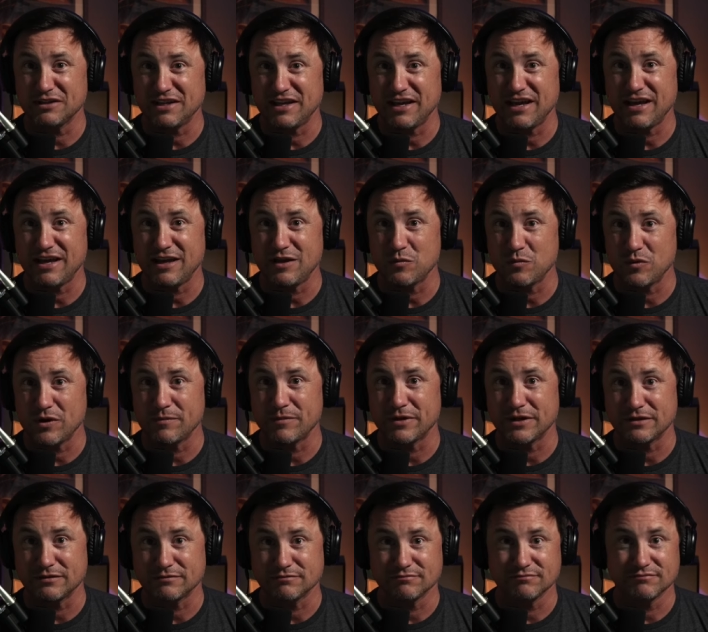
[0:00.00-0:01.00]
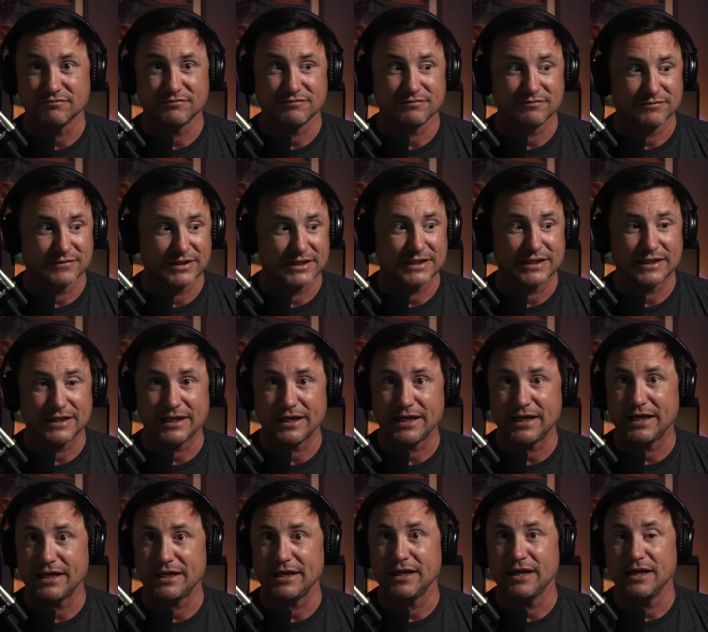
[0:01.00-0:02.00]
hate women.
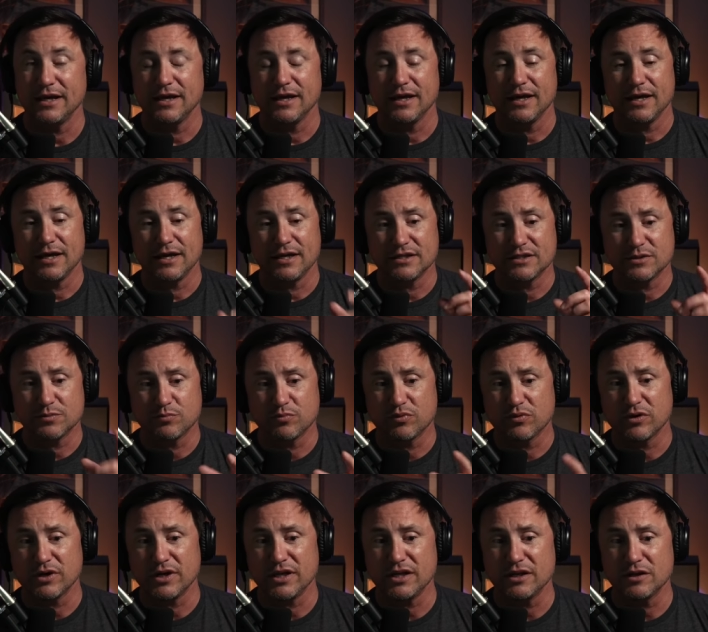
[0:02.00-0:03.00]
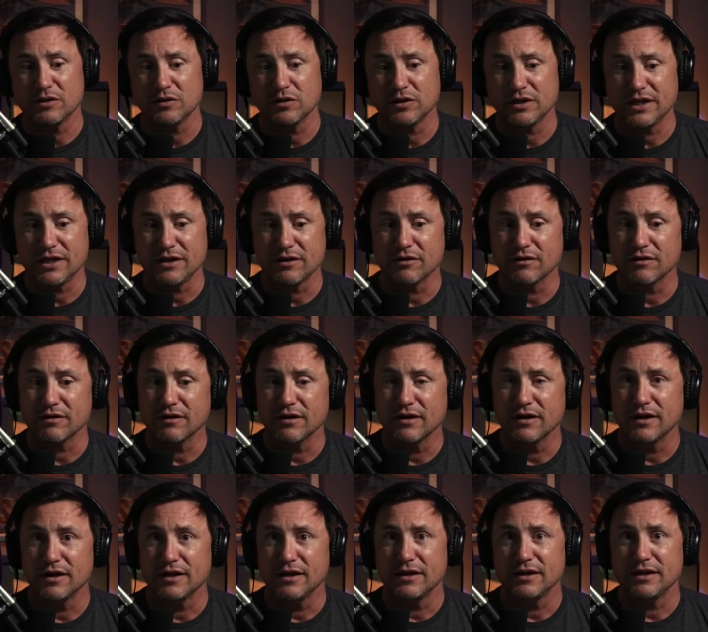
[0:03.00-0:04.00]
And it's pretty clear,
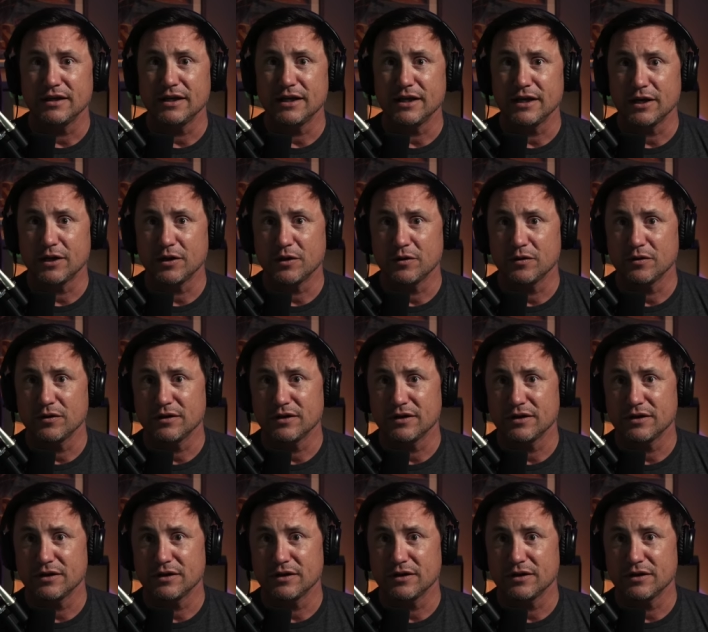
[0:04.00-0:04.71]
you know,